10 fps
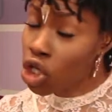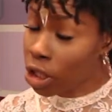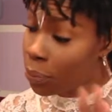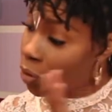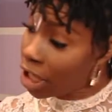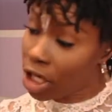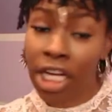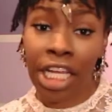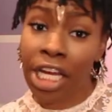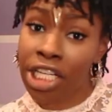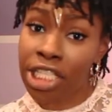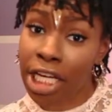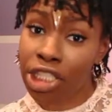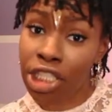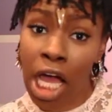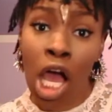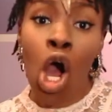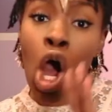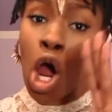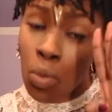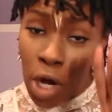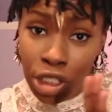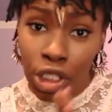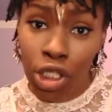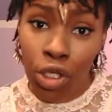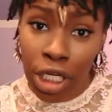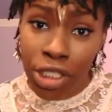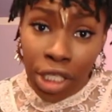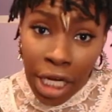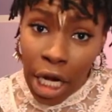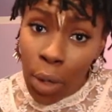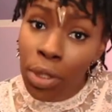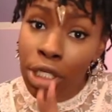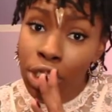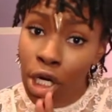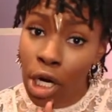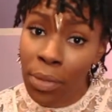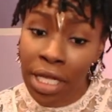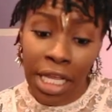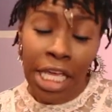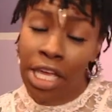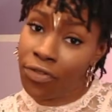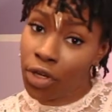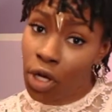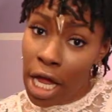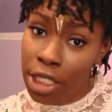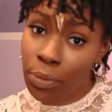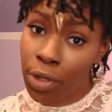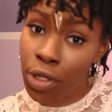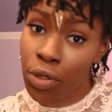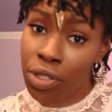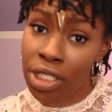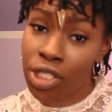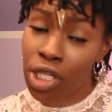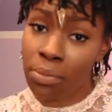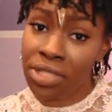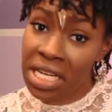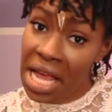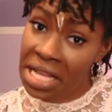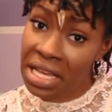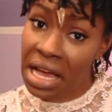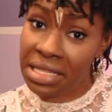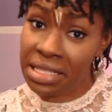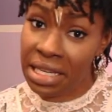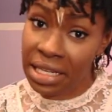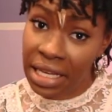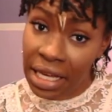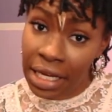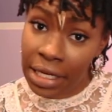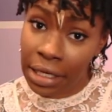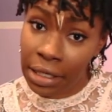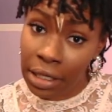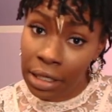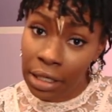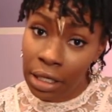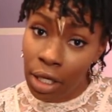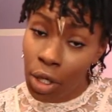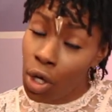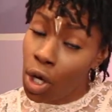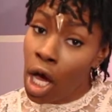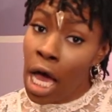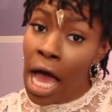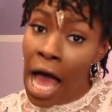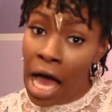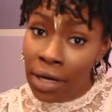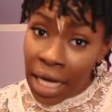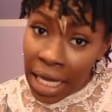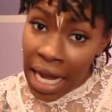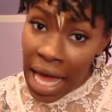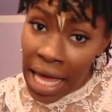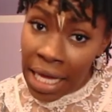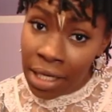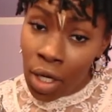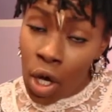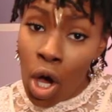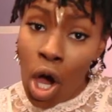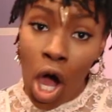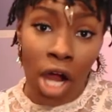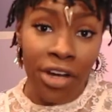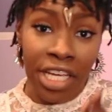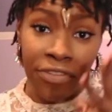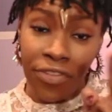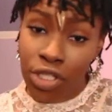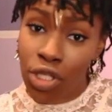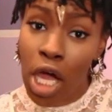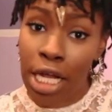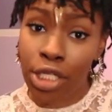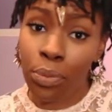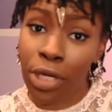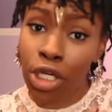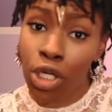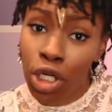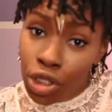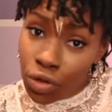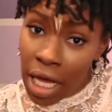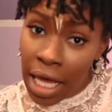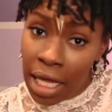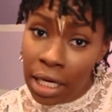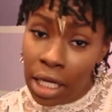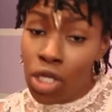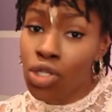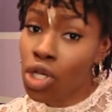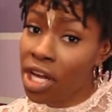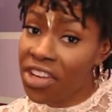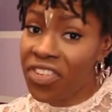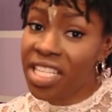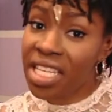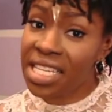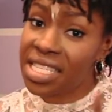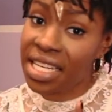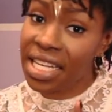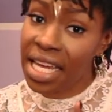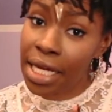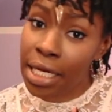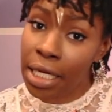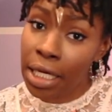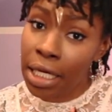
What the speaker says: So depending on the hair texture or what you're doing to the hair will determine if you're going to be using something that's acidic, alkaline, or if it's going to be neutral. So if it's acidic,